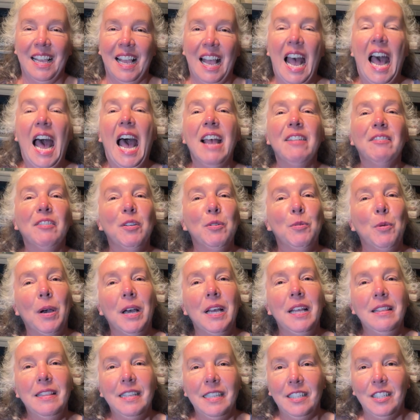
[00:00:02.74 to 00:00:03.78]
Hi
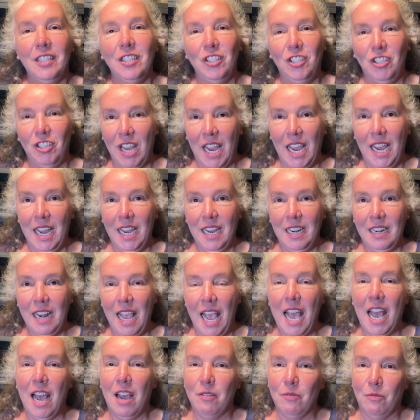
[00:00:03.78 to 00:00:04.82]
everyone, this is Jane
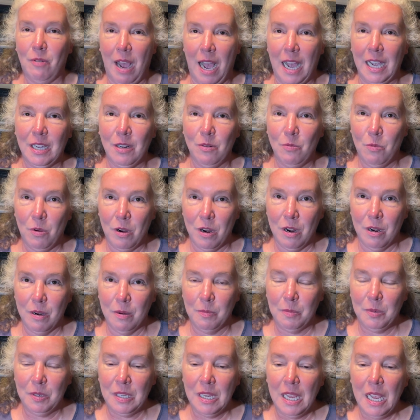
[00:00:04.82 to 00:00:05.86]
at Rockin'
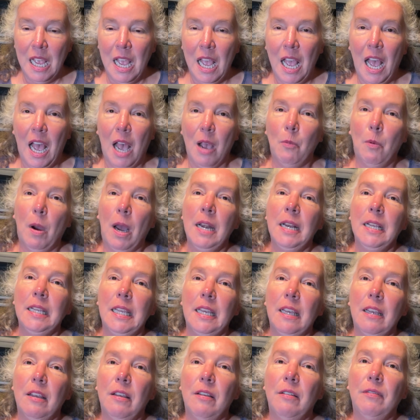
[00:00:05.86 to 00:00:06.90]
Worms. I want to
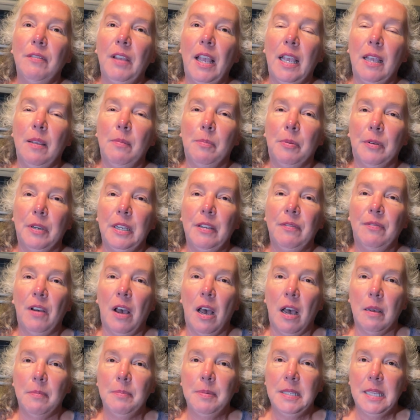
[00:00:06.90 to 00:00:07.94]
give a brief
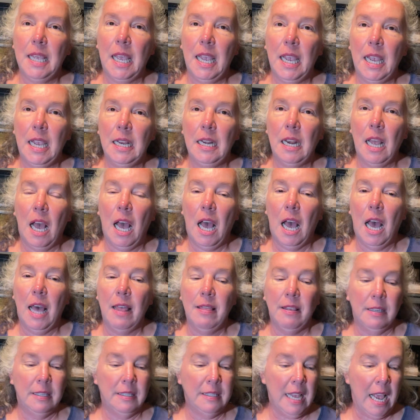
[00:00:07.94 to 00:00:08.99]
update on
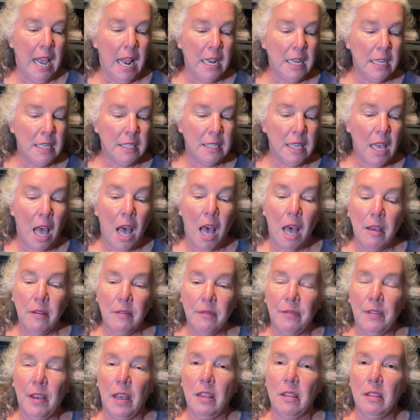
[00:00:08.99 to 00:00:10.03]
the status
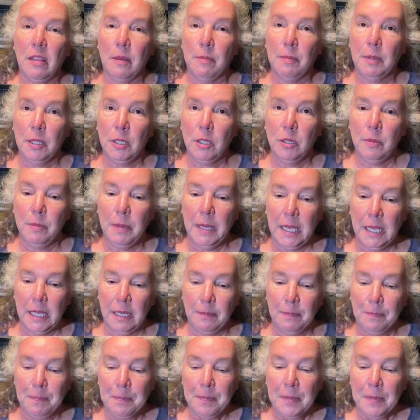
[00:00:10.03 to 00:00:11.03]
of the blue bin.